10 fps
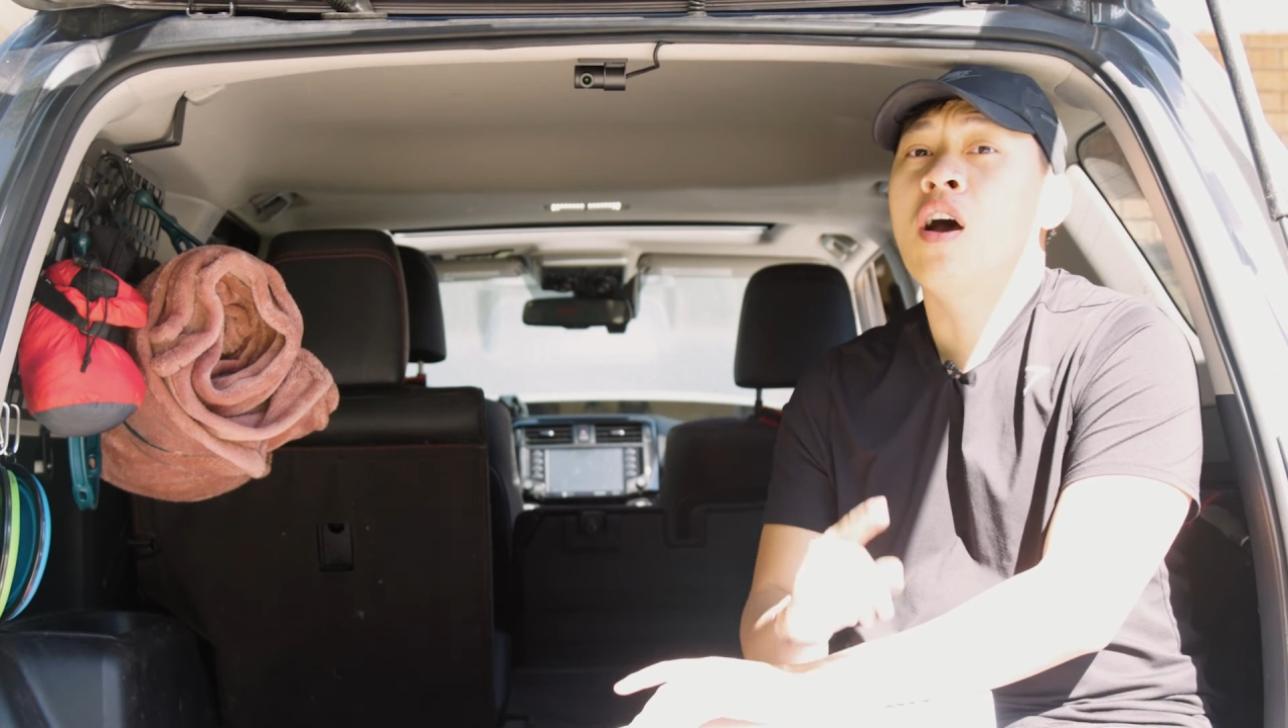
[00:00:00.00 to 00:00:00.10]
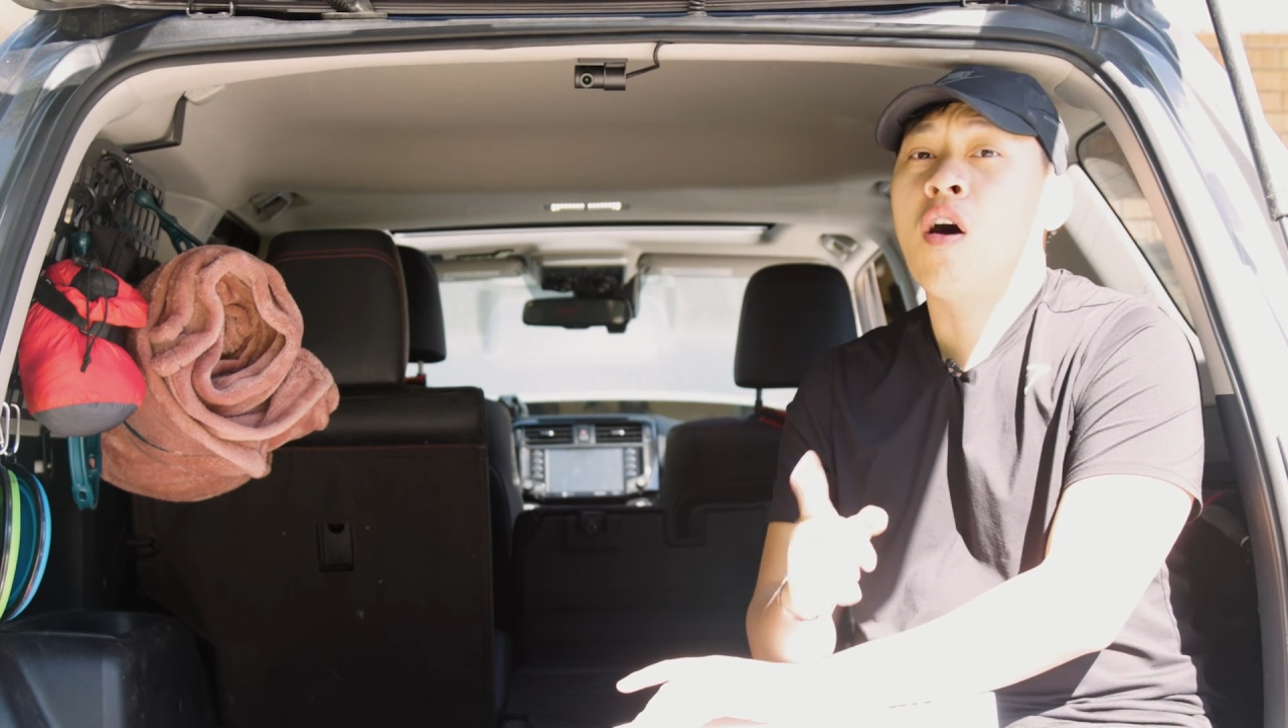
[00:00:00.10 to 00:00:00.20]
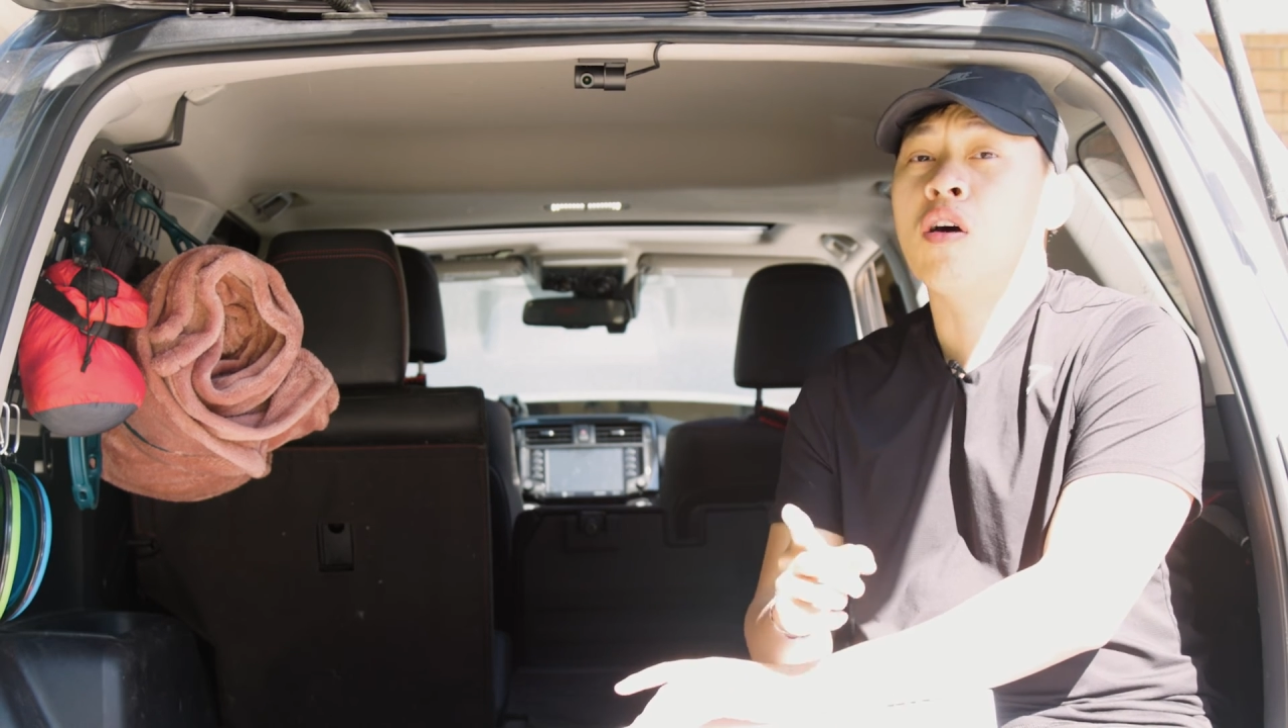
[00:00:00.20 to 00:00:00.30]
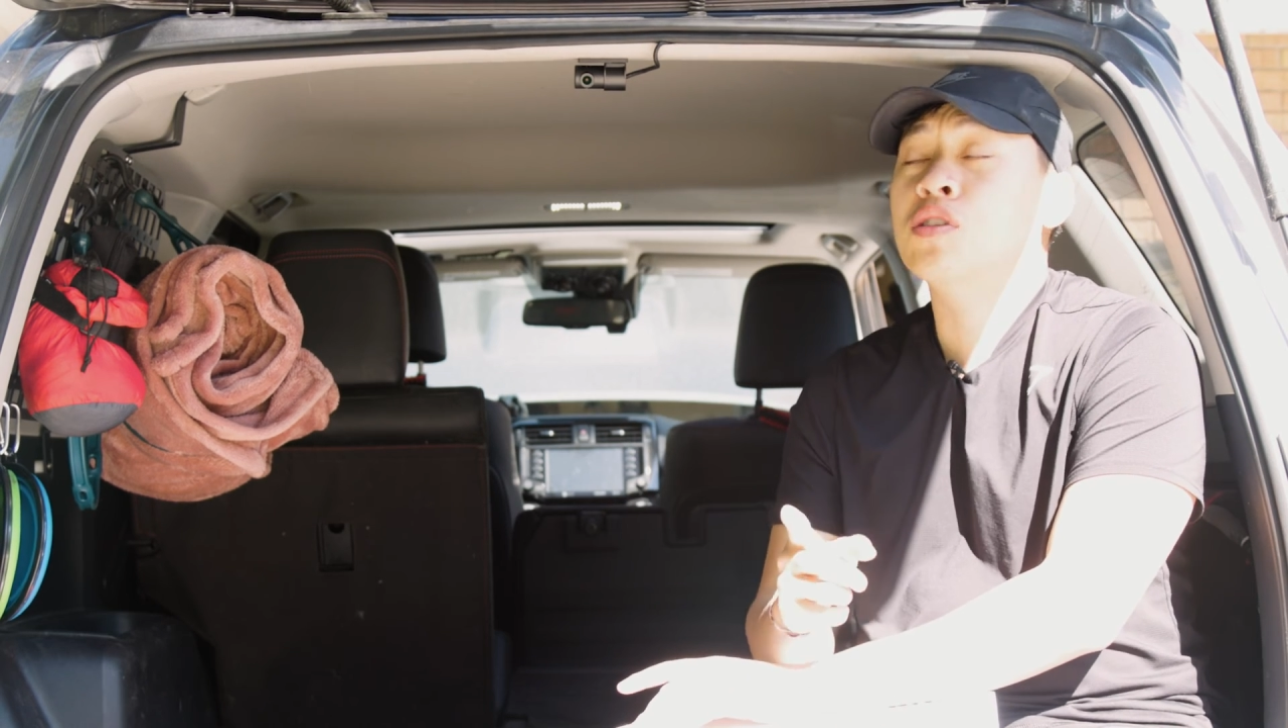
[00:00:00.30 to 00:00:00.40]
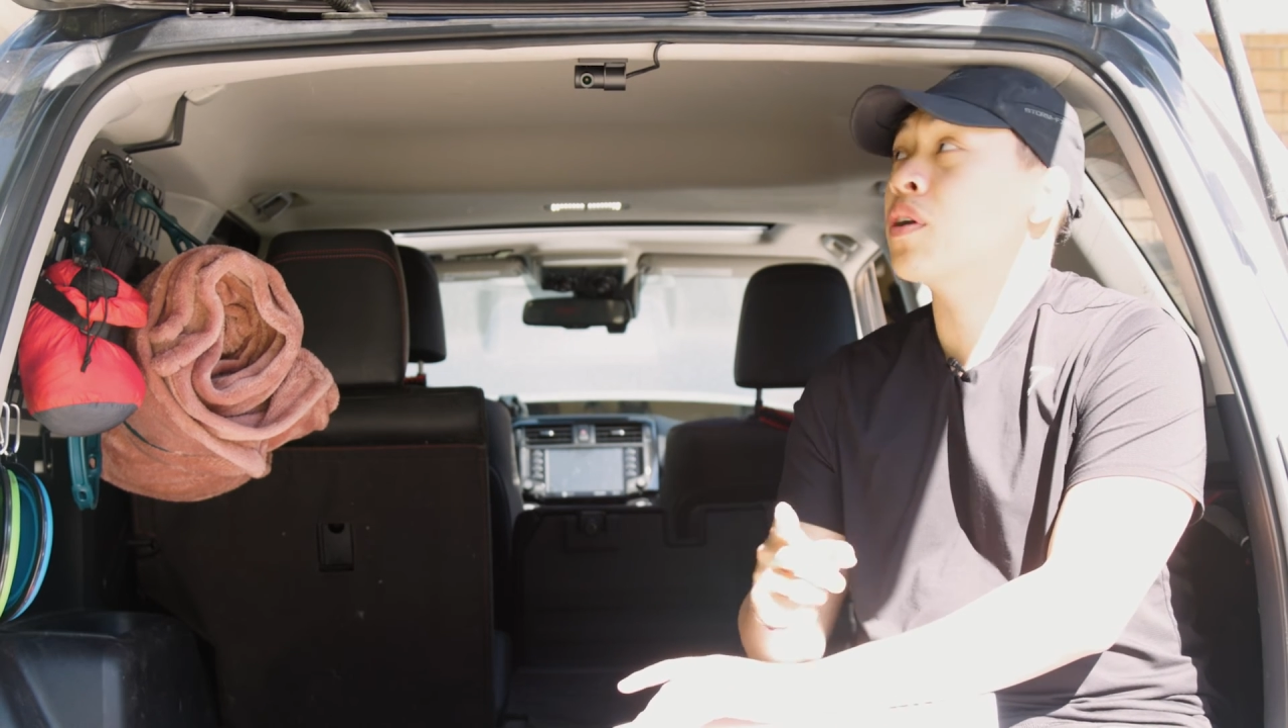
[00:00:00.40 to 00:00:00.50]

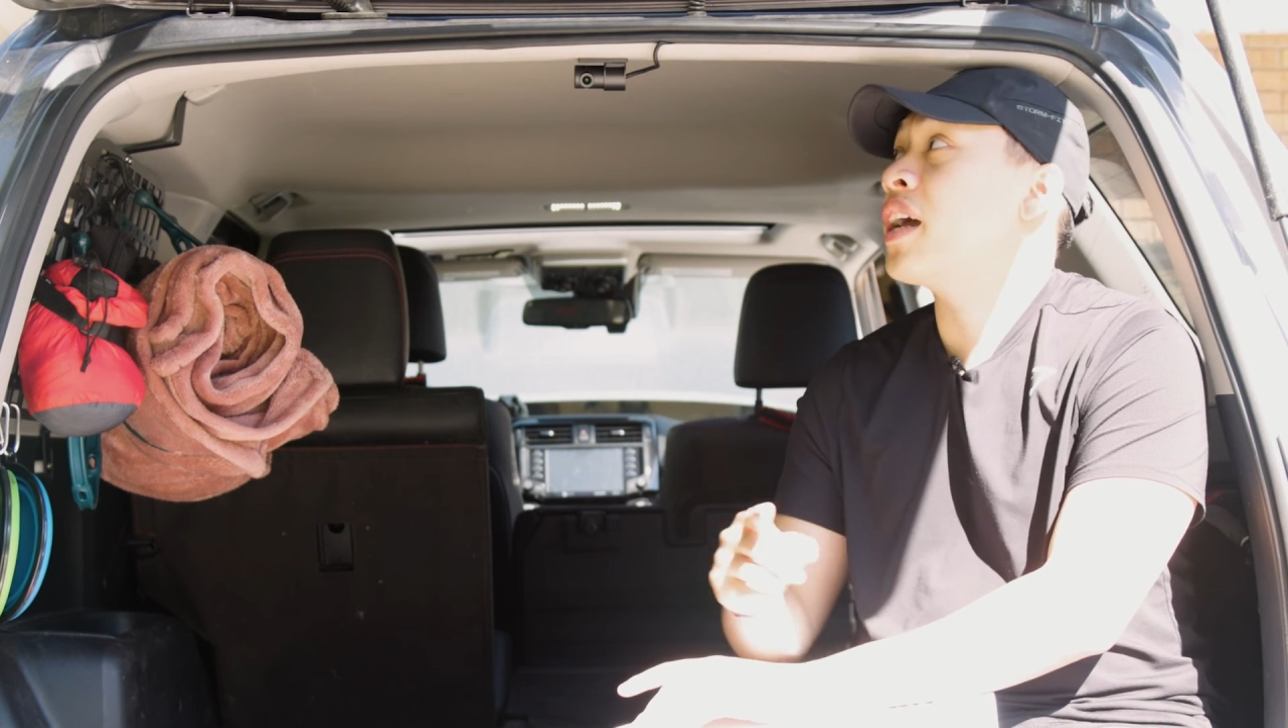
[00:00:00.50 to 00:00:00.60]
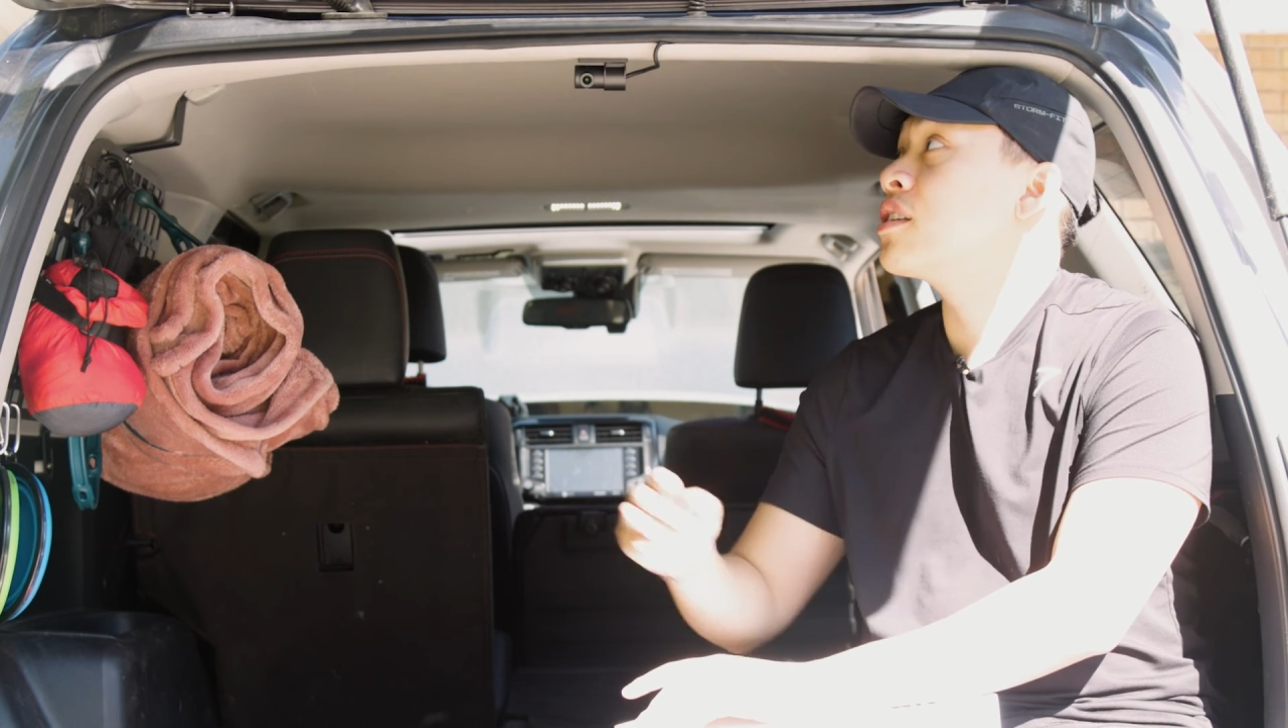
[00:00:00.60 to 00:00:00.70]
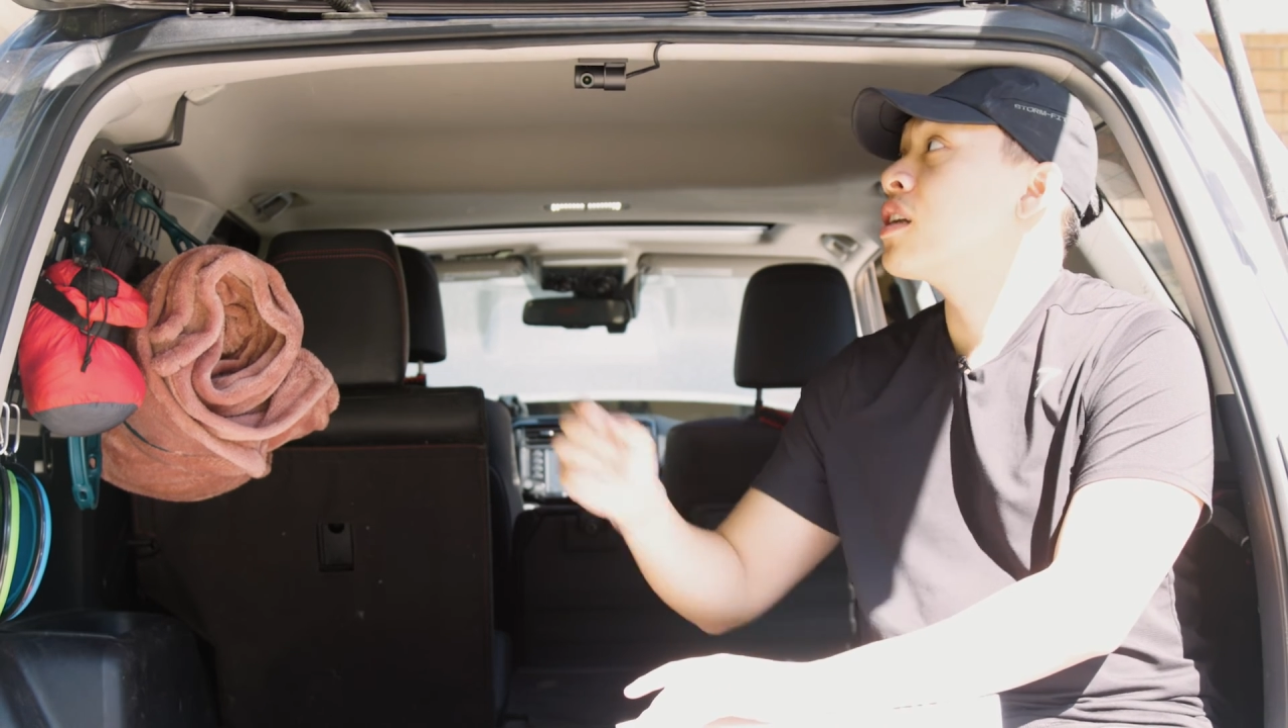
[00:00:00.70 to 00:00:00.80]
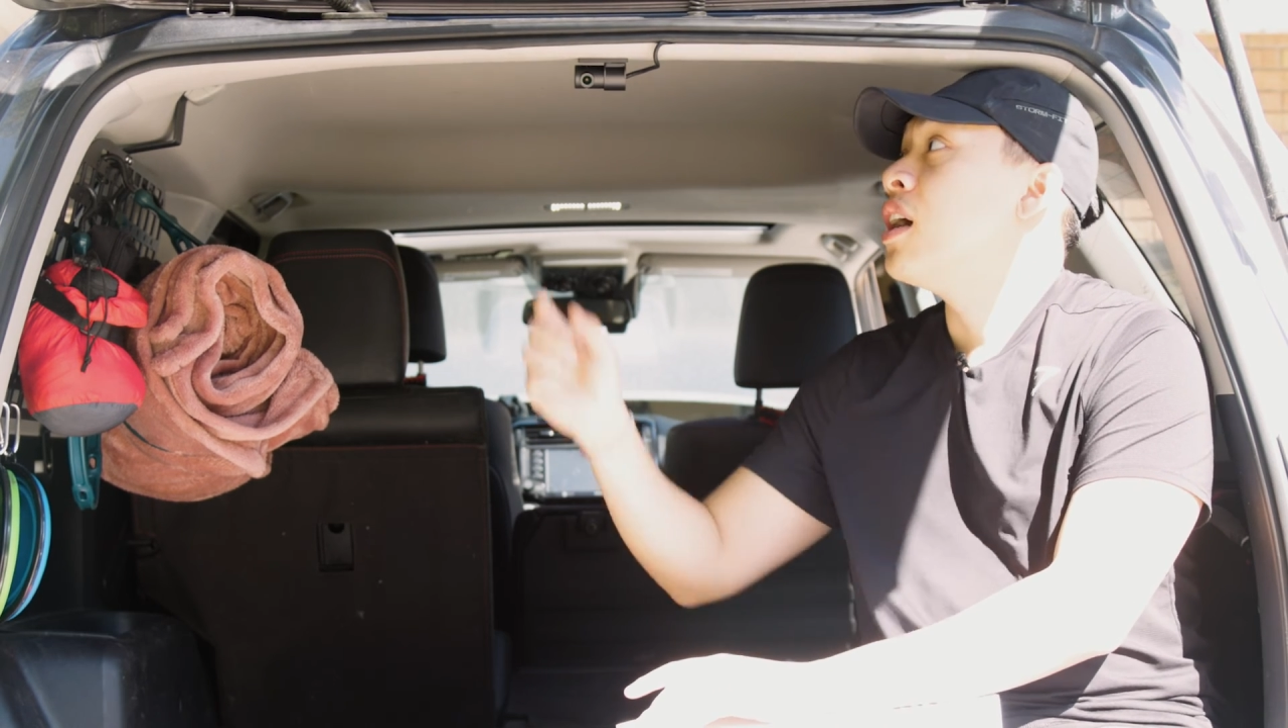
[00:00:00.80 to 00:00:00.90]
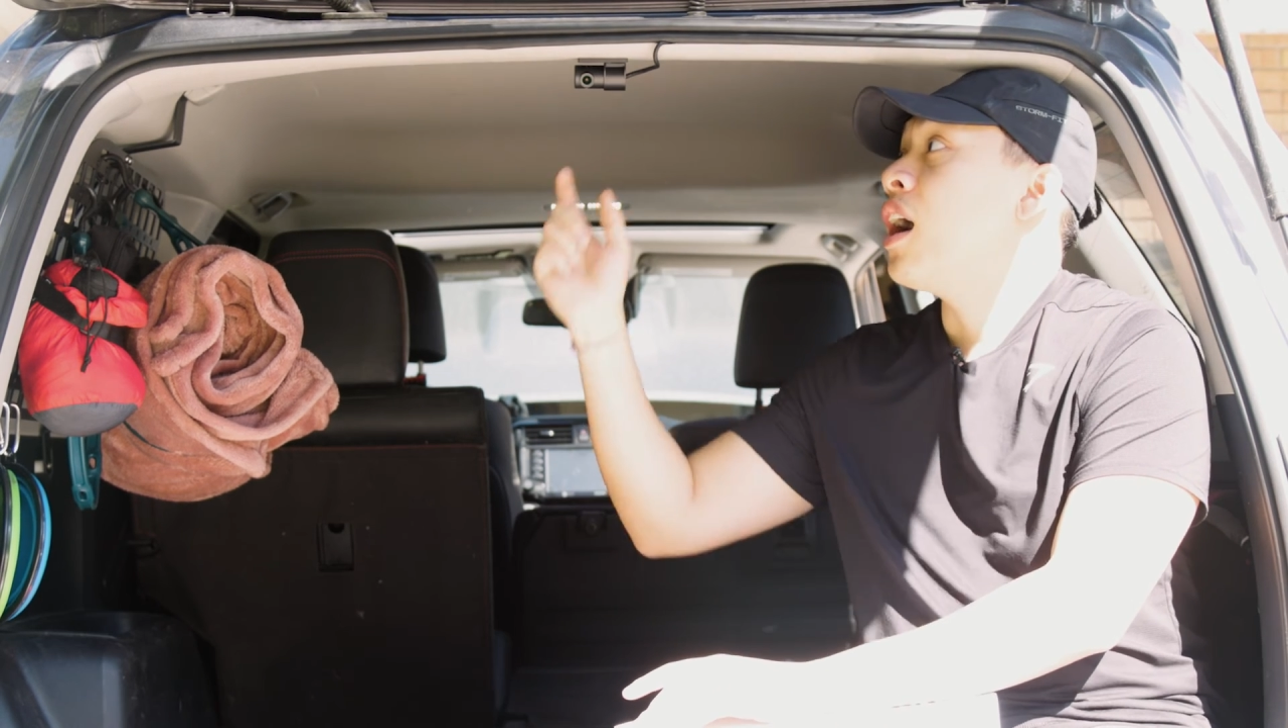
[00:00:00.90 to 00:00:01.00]
Also, guys,